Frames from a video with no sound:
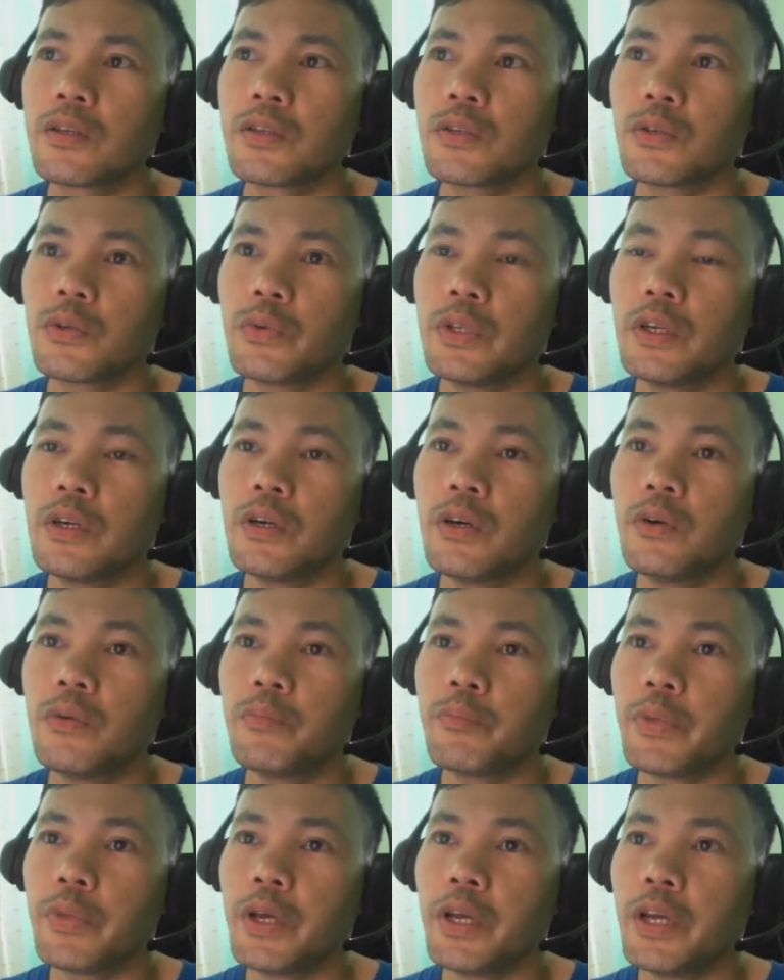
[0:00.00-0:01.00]
So with the
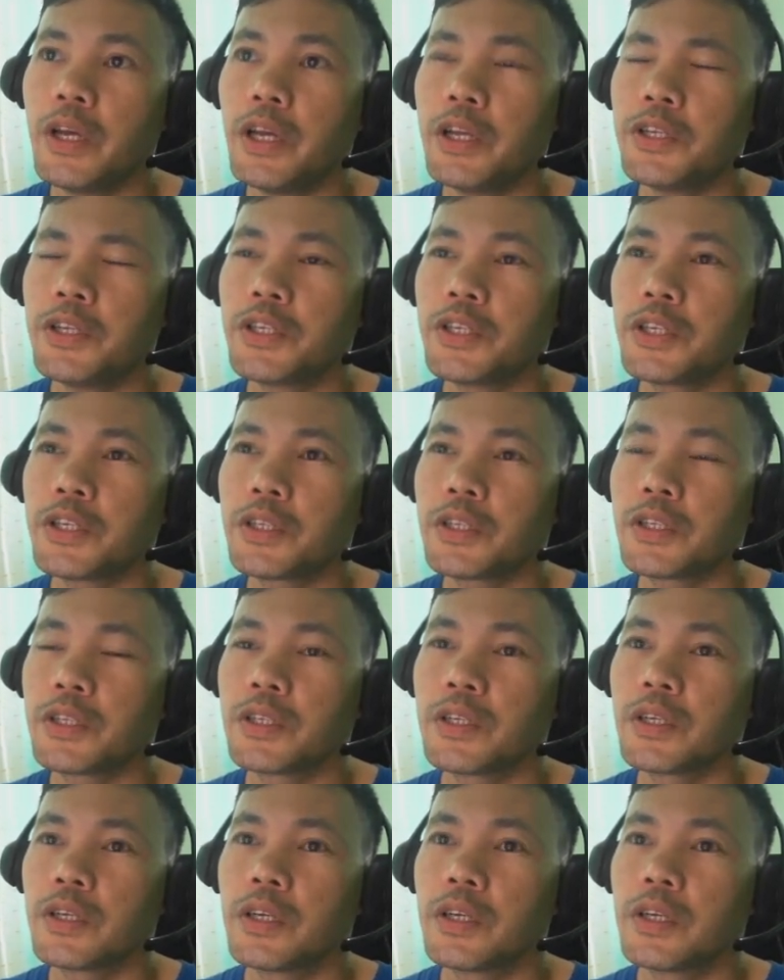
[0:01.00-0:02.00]
home page,
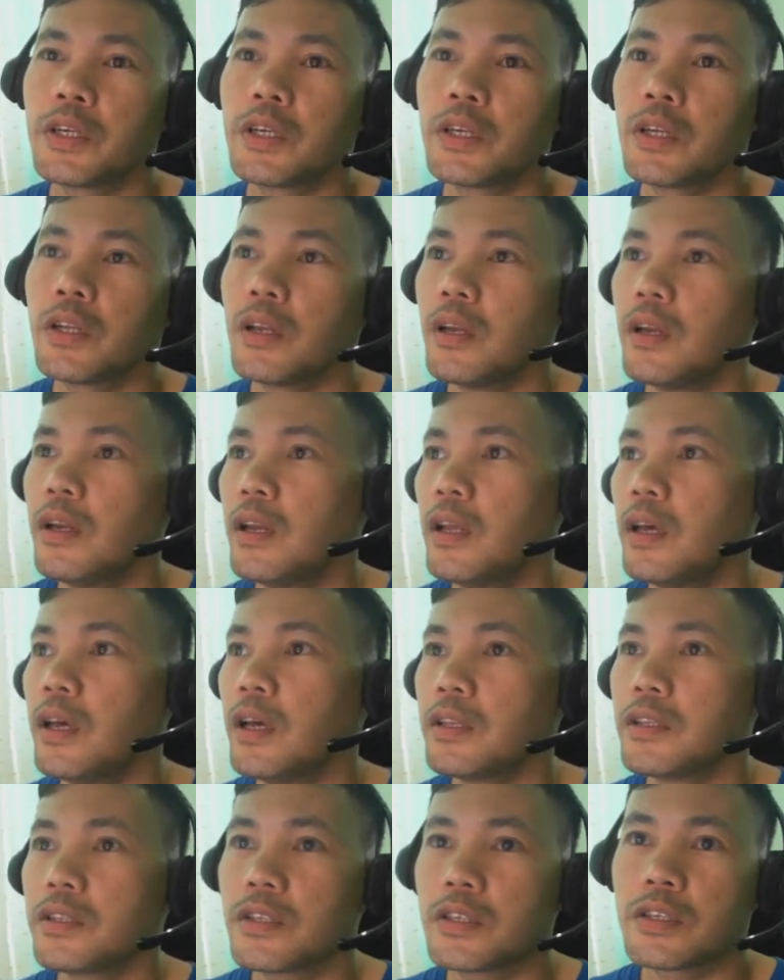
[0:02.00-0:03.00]

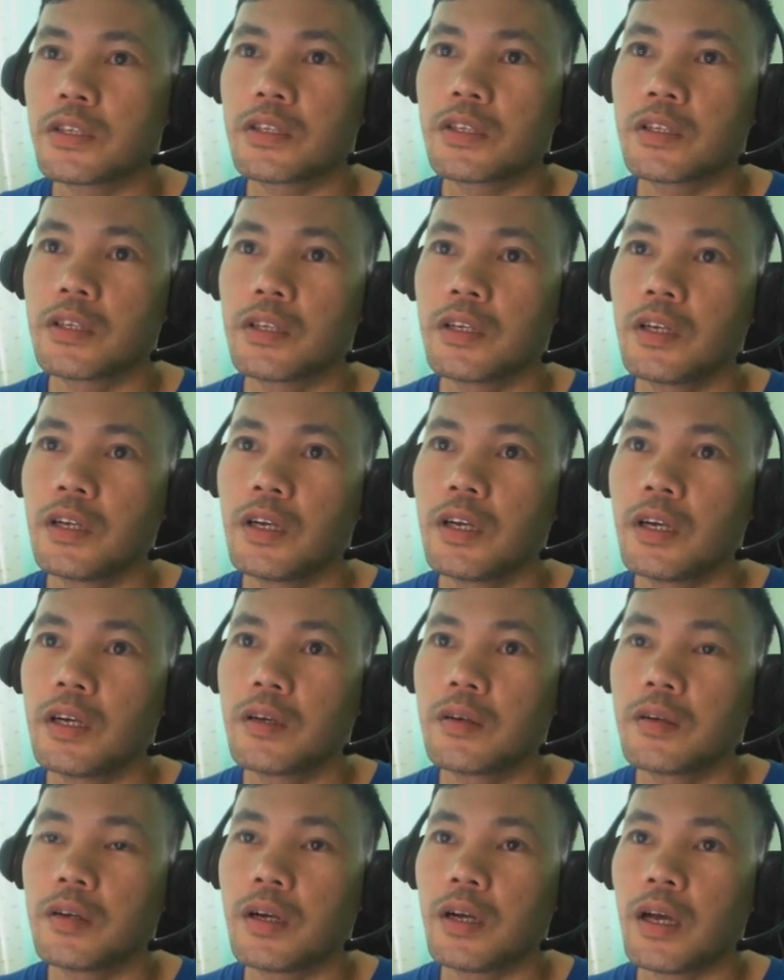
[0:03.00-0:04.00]
let's
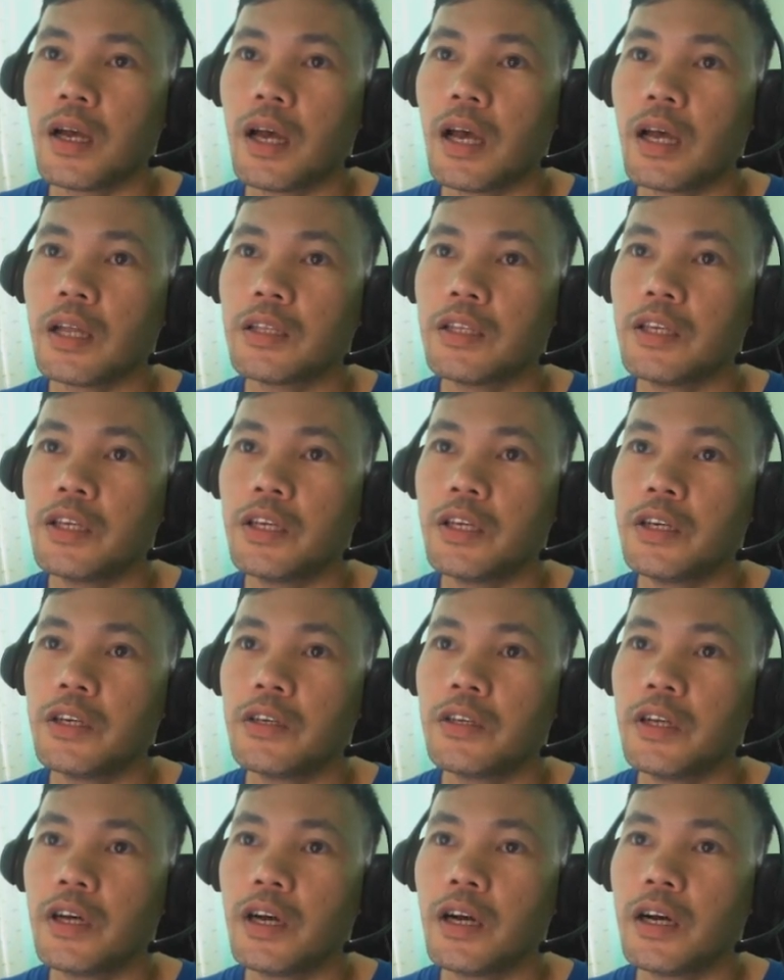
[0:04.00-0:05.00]
add here